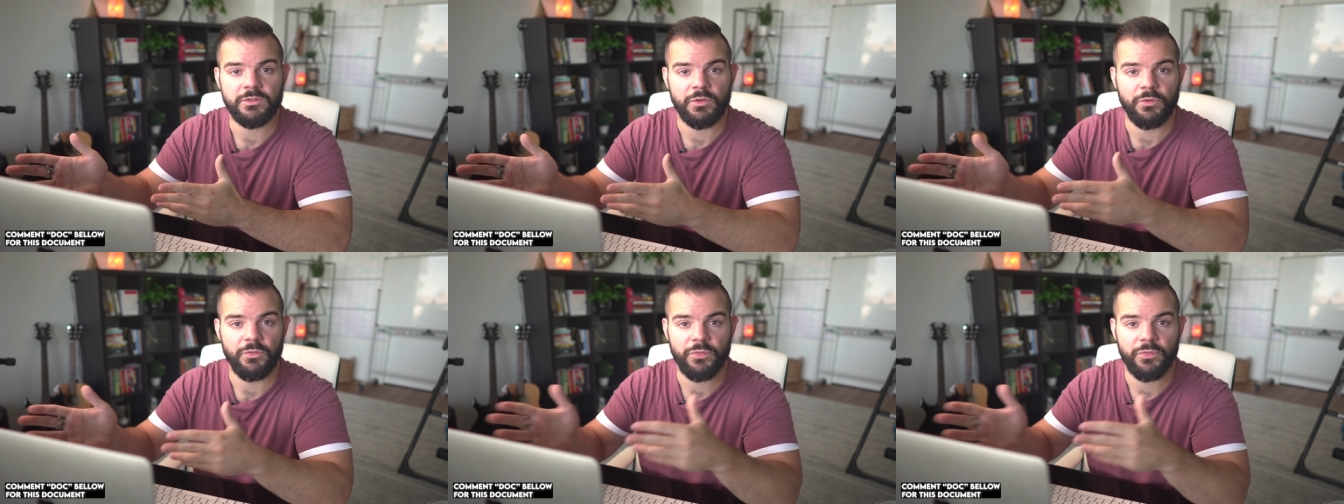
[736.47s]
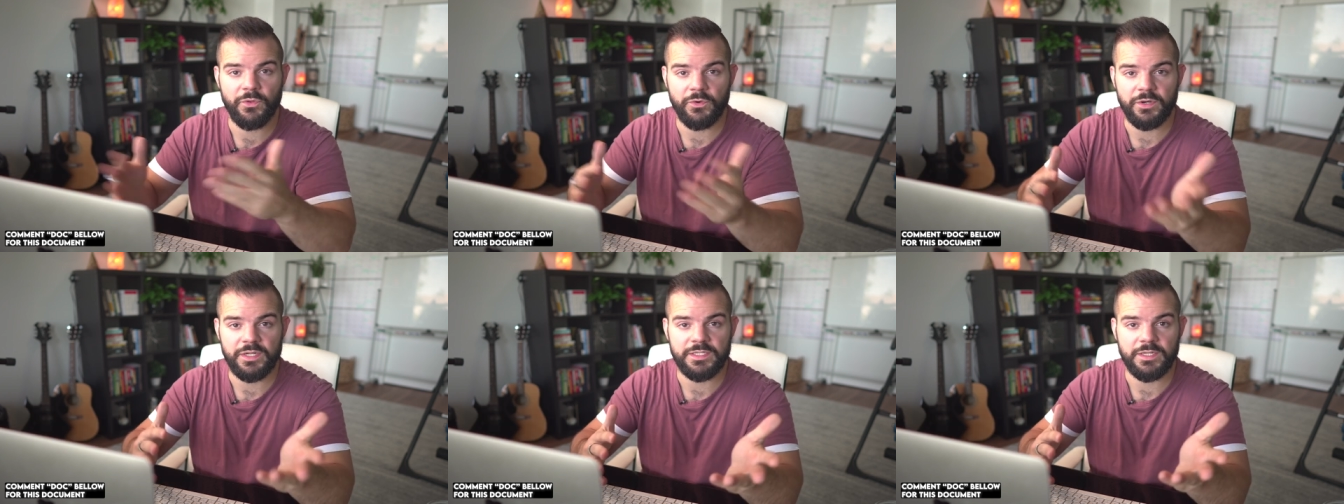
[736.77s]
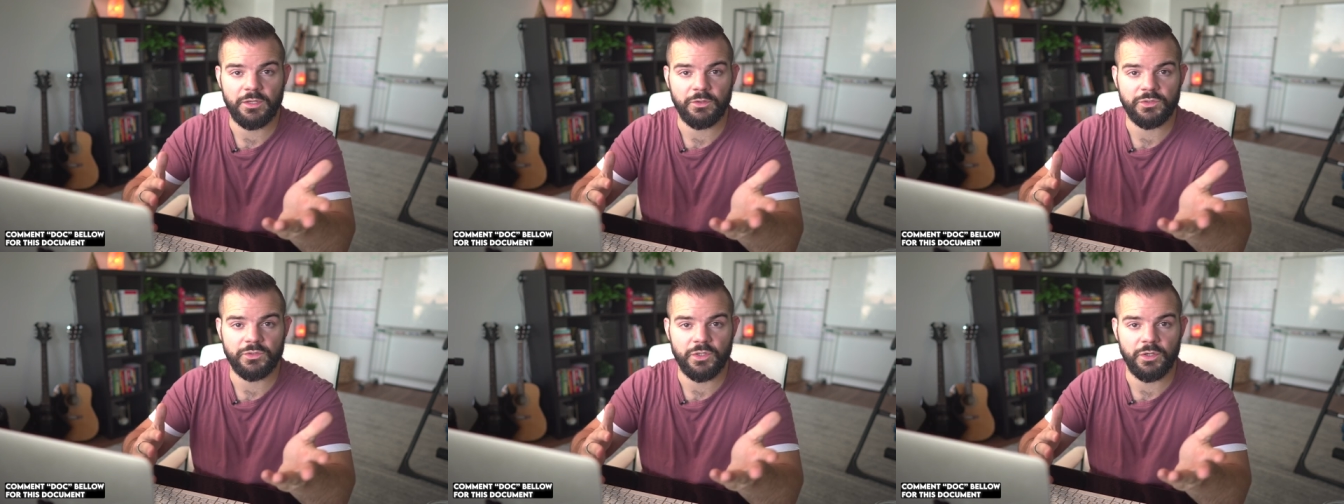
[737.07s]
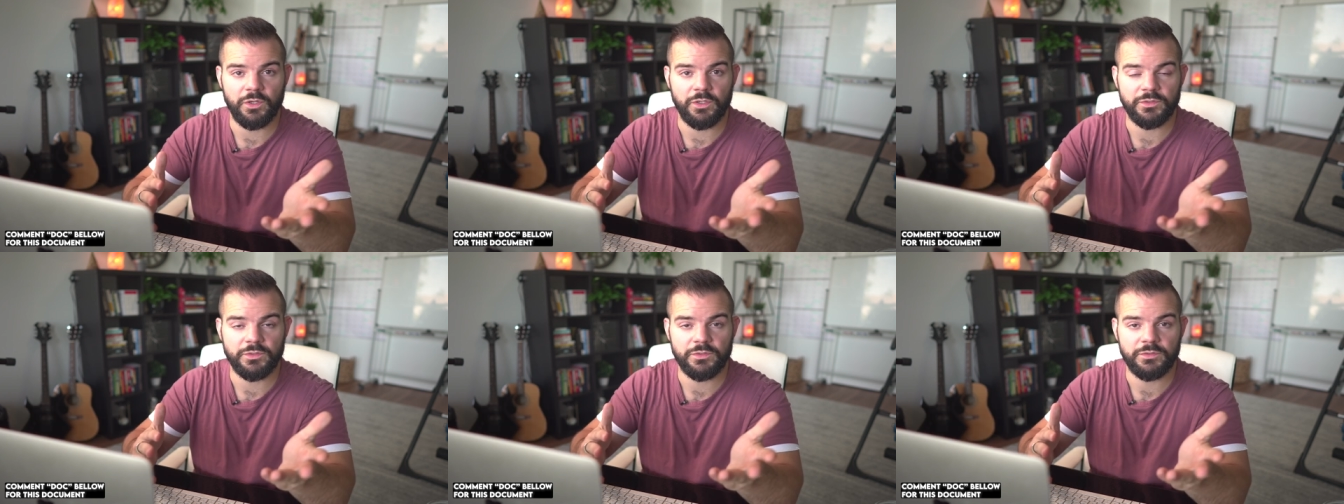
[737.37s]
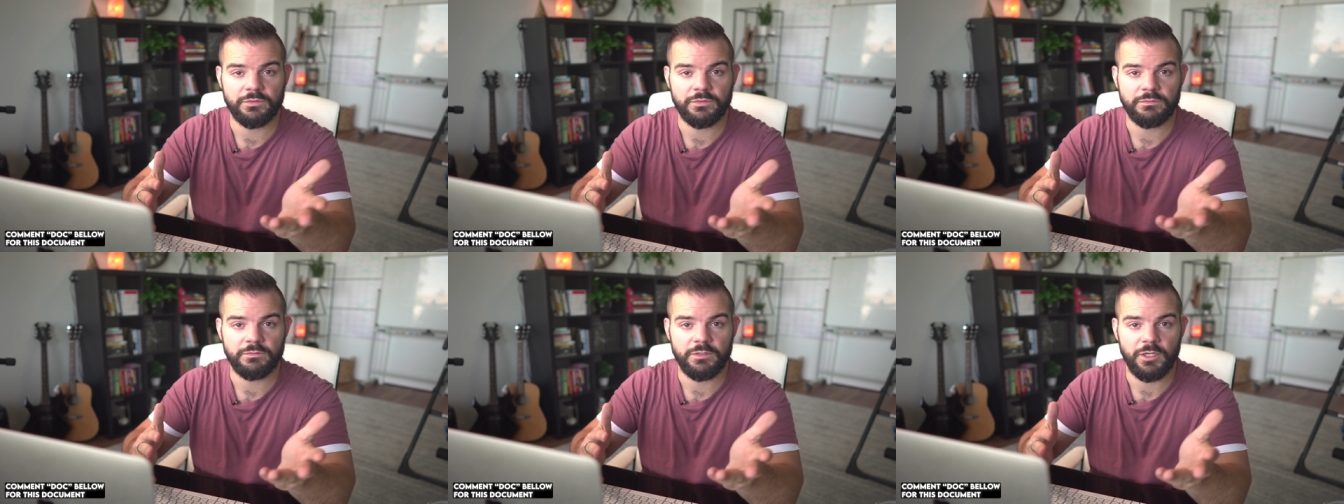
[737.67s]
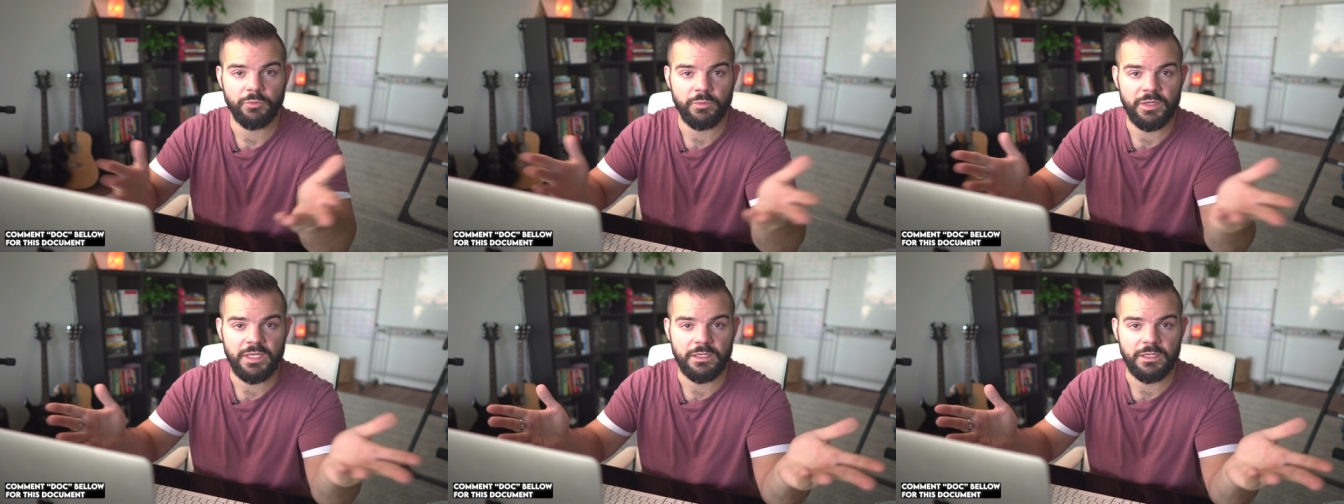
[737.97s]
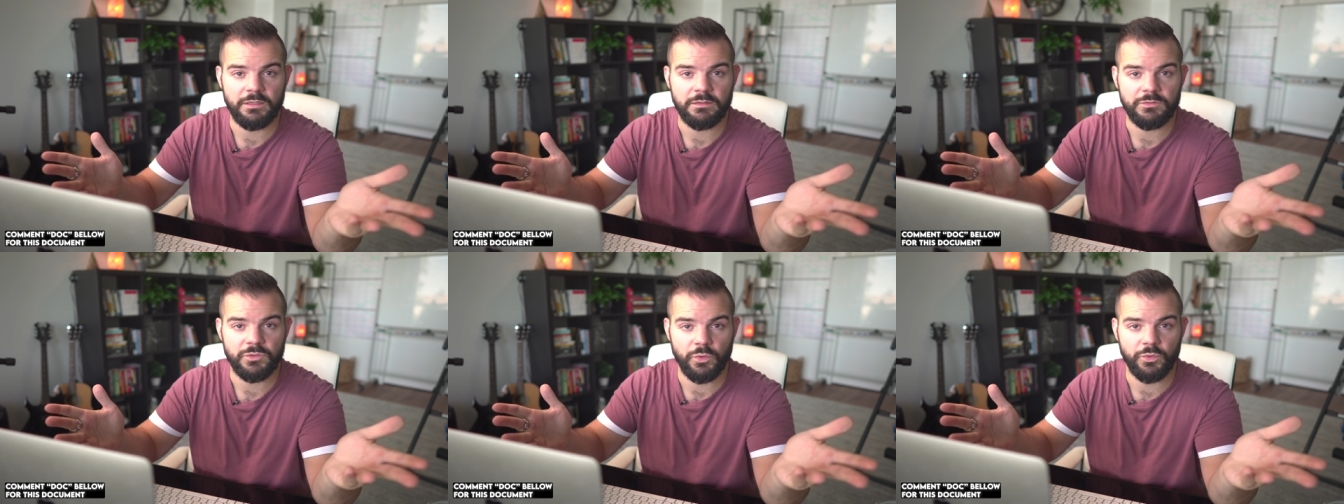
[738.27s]
so 30 sales calls a
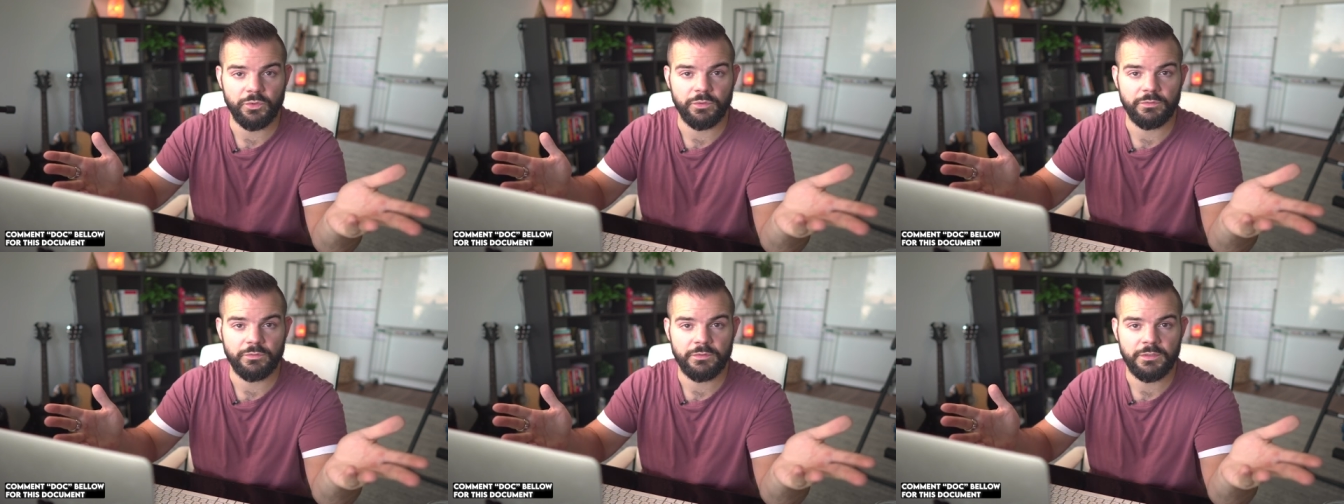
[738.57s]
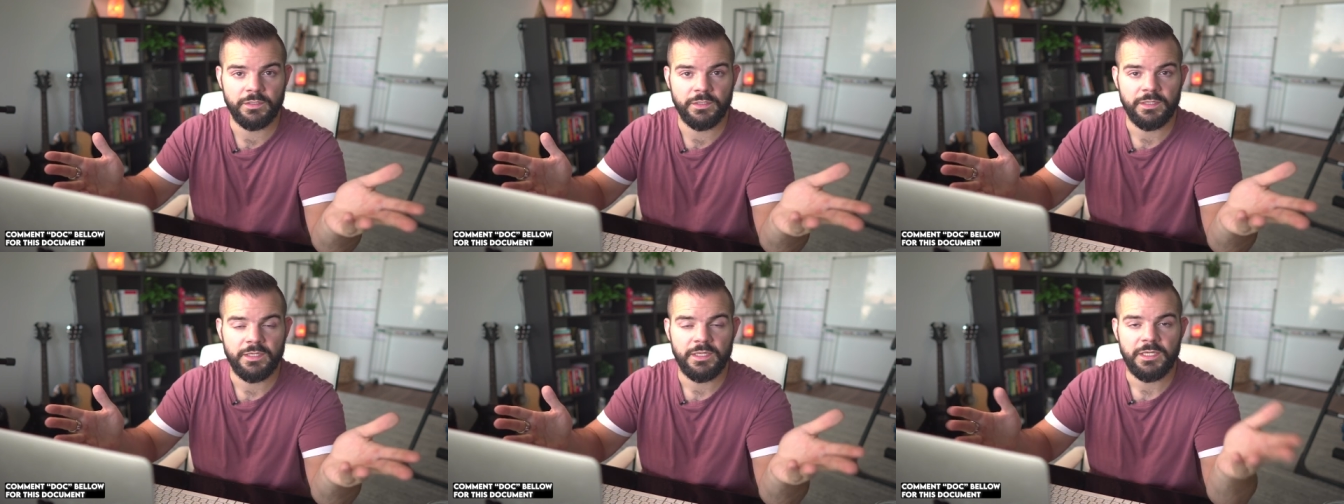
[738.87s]
week total.